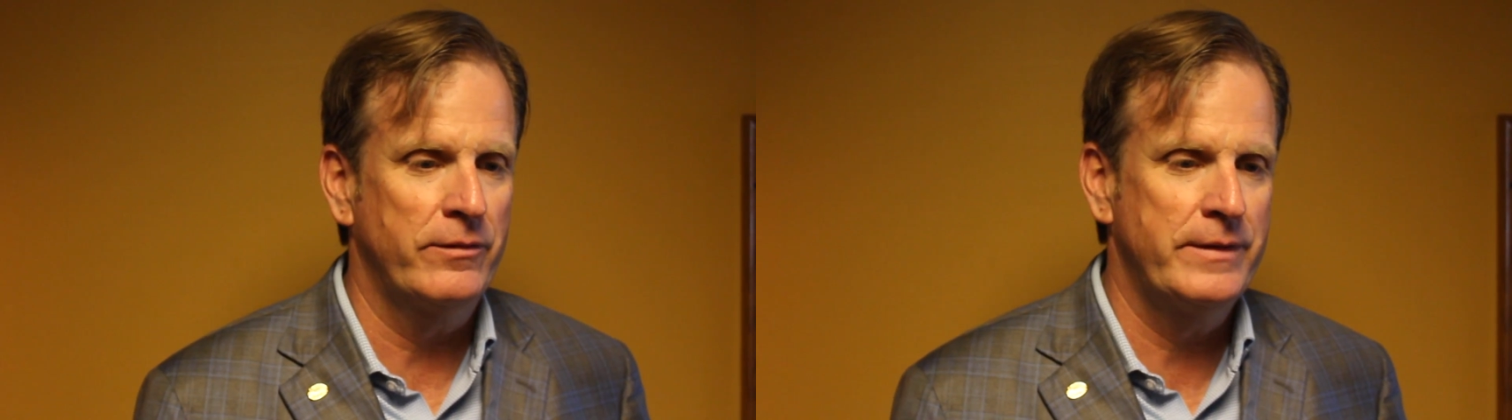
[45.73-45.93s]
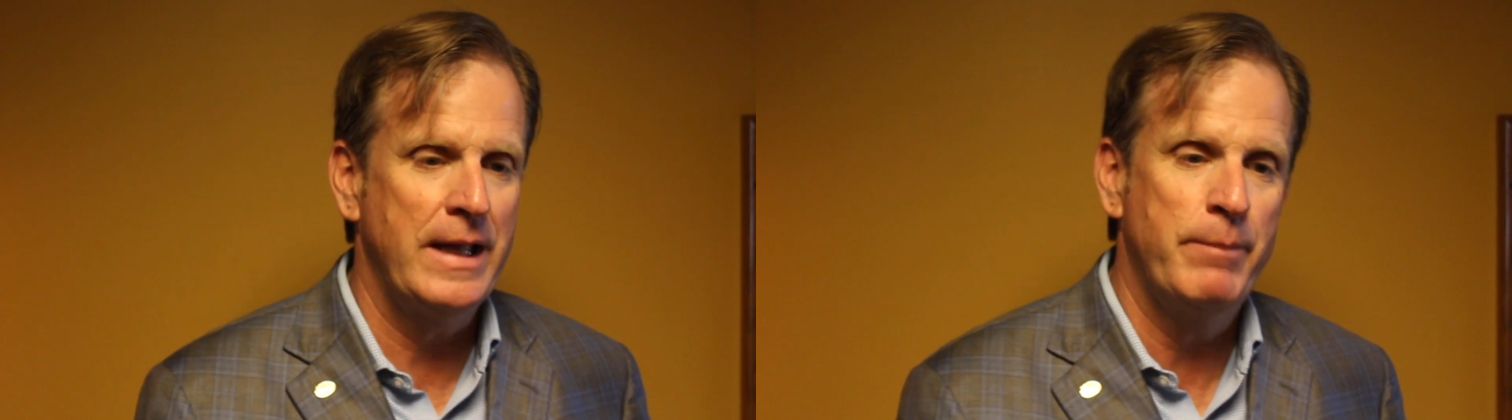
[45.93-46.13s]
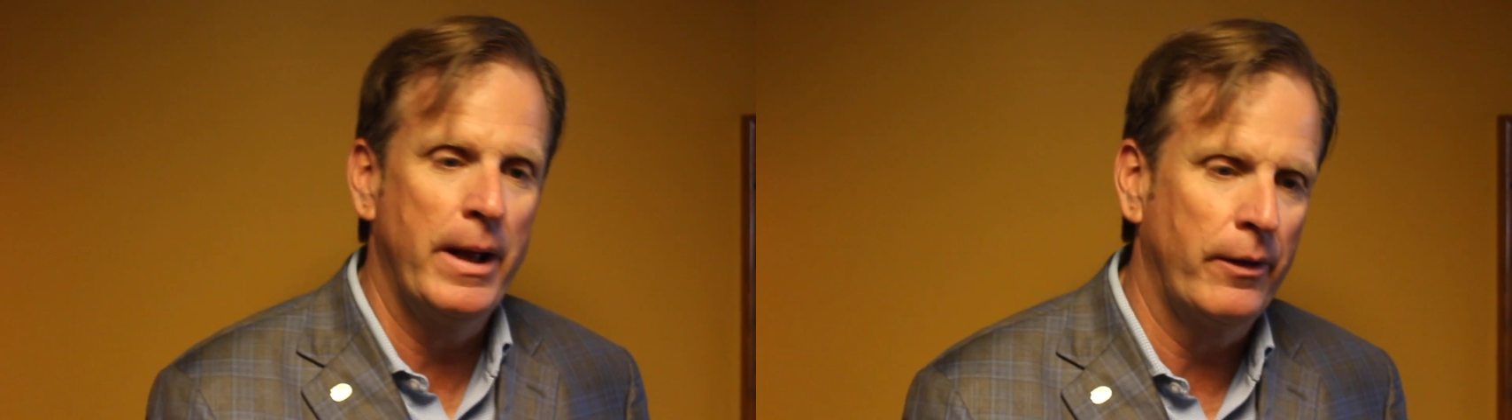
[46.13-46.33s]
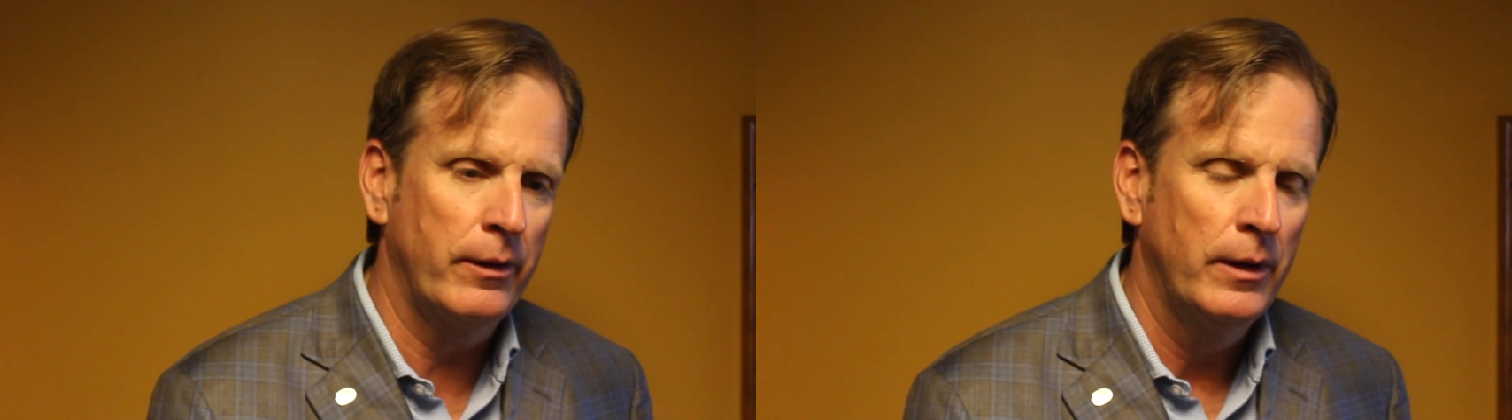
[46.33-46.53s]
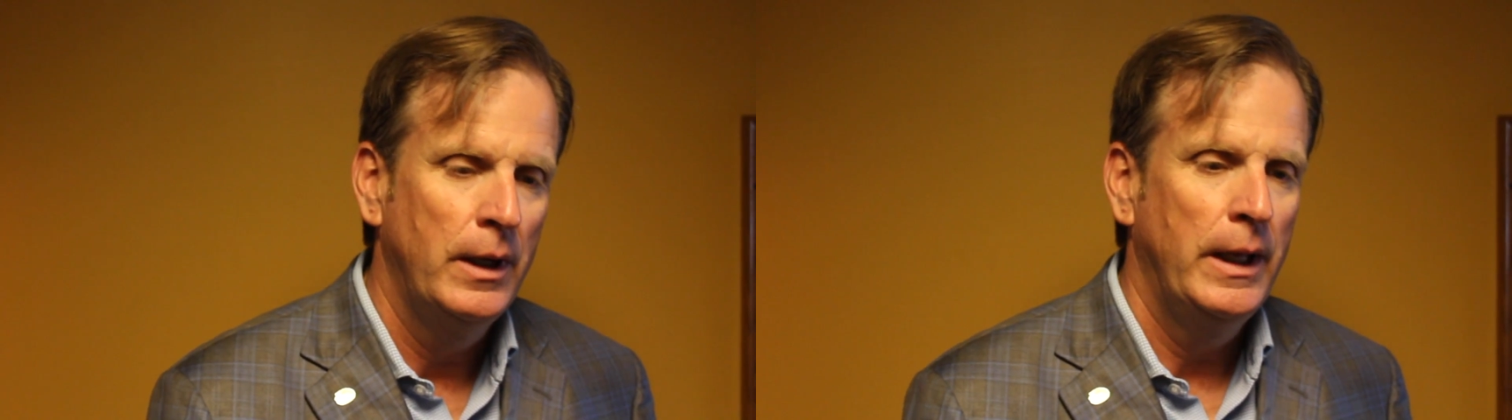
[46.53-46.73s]
state
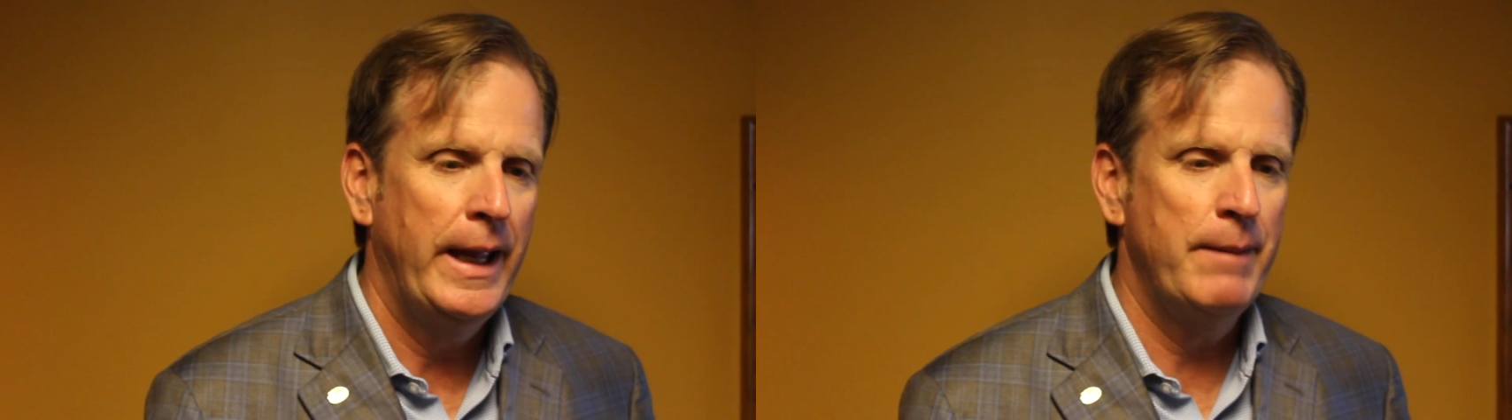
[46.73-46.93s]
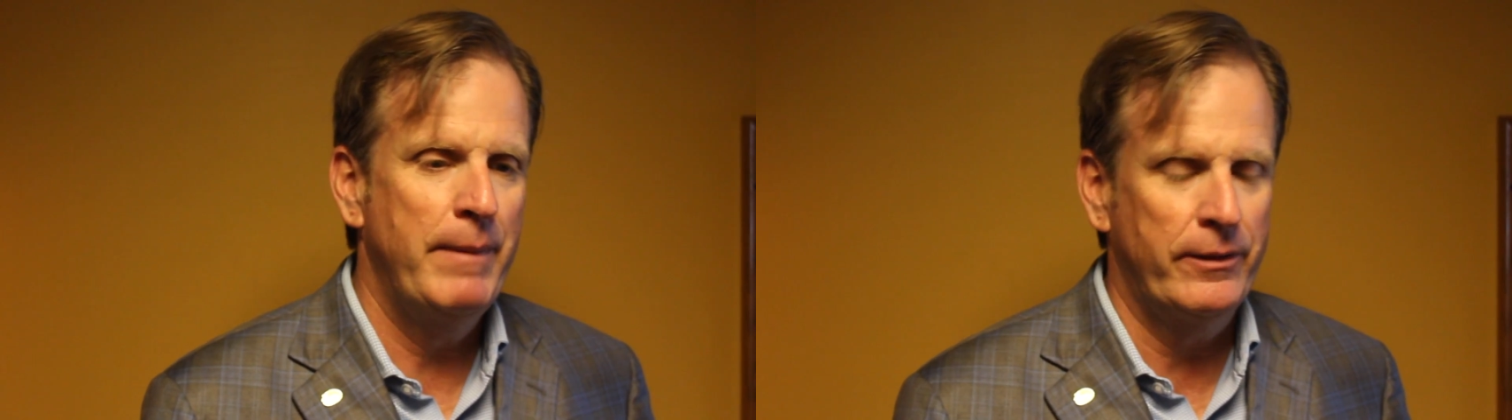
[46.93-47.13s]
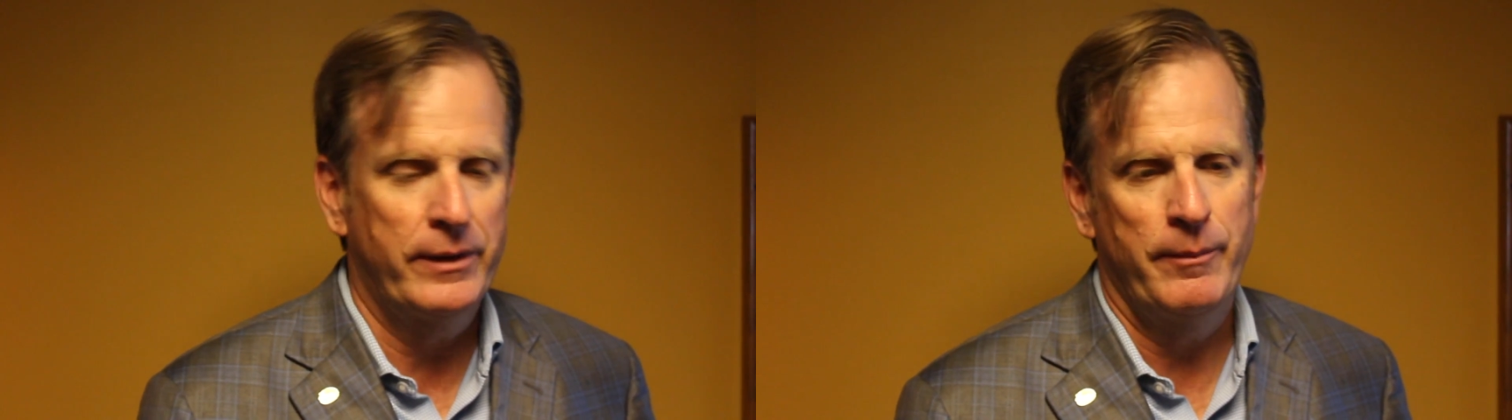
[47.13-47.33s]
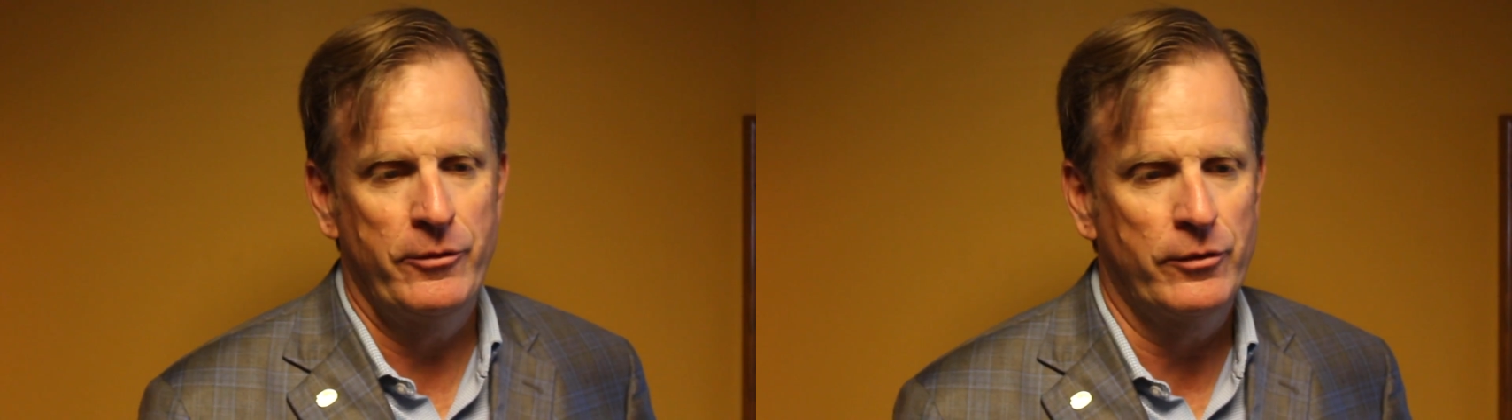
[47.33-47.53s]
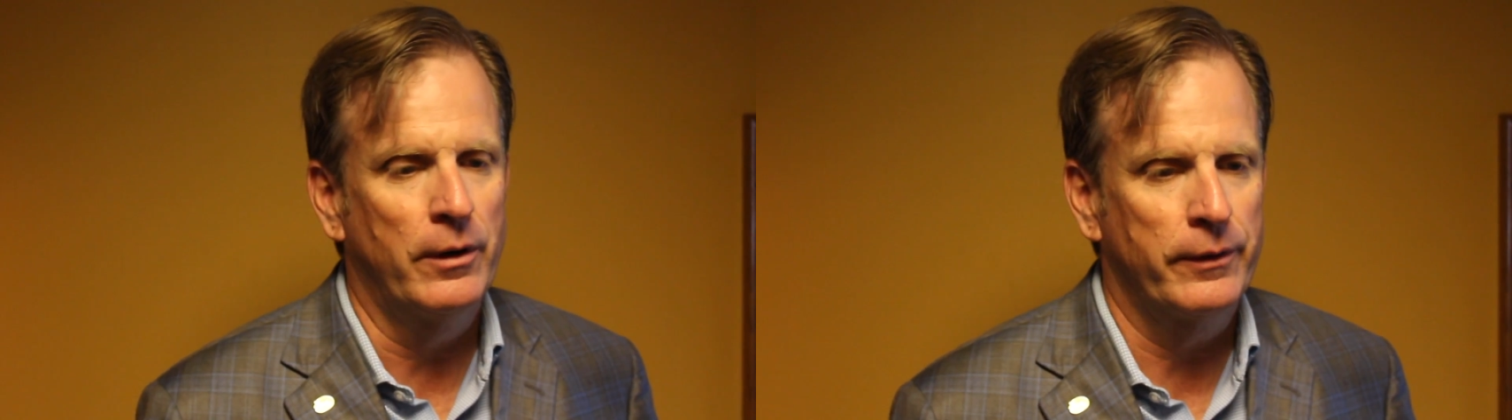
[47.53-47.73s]
better and make your
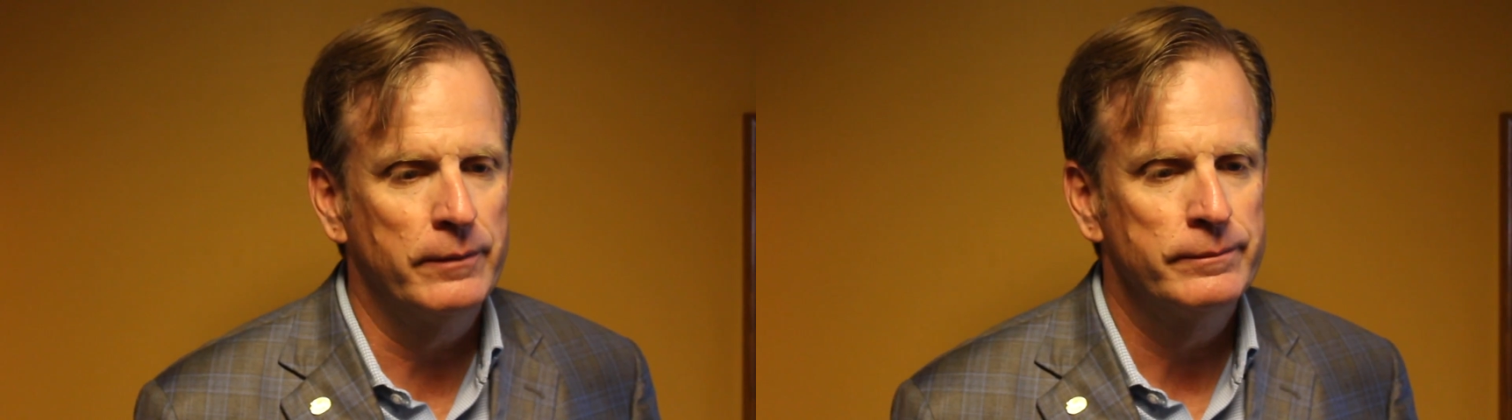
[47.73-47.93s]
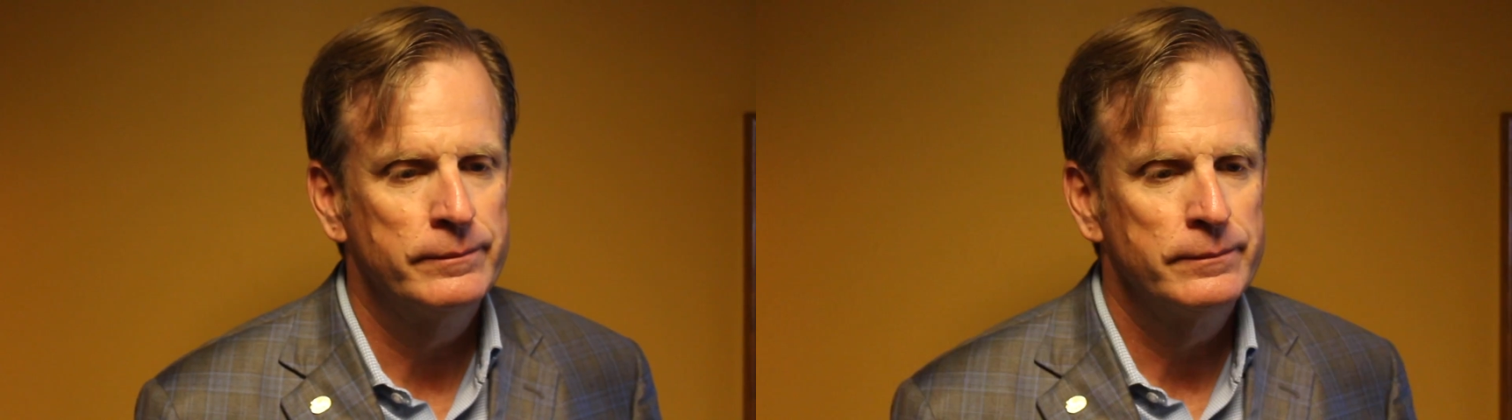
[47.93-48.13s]
company stronger.